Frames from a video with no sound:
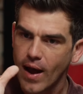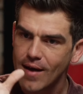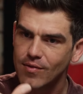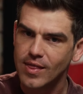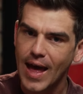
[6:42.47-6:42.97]

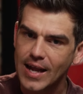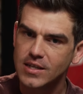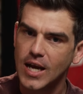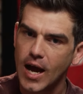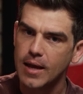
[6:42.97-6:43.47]
have that
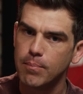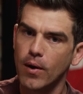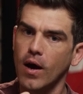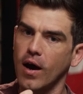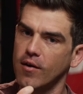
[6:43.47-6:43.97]
type
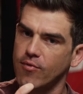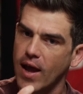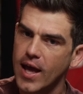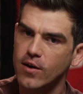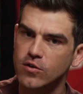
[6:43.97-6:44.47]
of
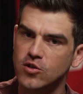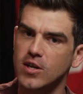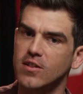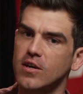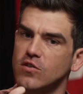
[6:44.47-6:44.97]

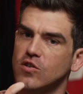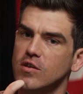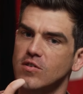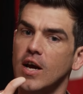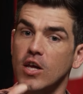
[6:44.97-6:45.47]
energy. There's
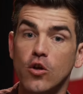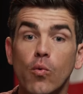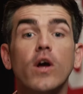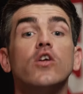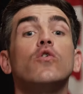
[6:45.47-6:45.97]
just,
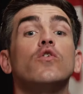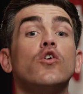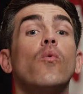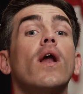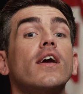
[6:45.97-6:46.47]

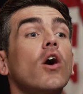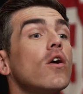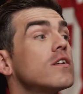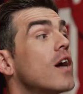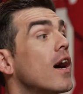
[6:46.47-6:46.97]
you want to
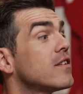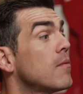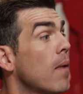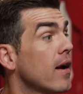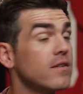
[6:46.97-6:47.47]
call it
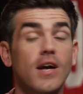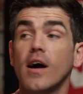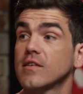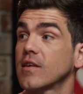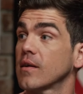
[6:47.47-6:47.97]

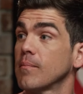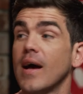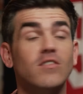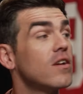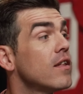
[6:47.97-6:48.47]
toxic
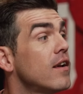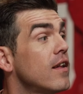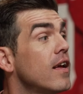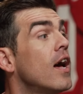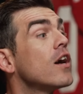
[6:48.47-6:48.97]

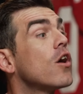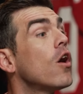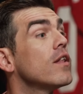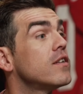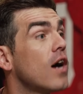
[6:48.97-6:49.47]
masculinity?
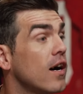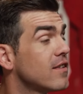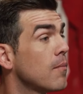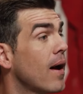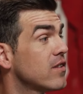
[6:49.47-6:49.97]
Call it
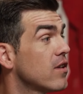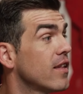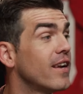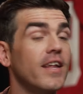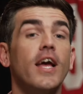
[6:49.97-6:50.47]
toxic
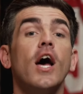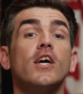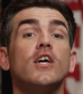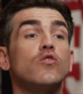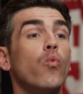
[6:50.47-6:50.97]
masculinity. Need it.
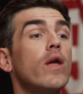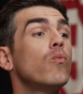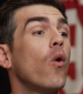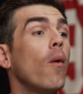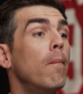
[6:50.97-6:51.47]
Because we
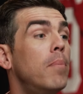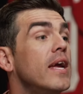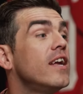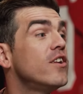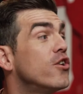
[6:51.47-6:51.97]
will
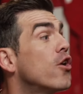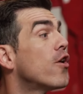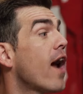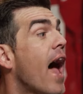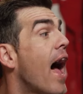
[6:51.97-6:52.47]
beat
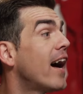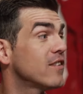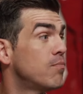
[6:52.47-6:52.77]
your ass,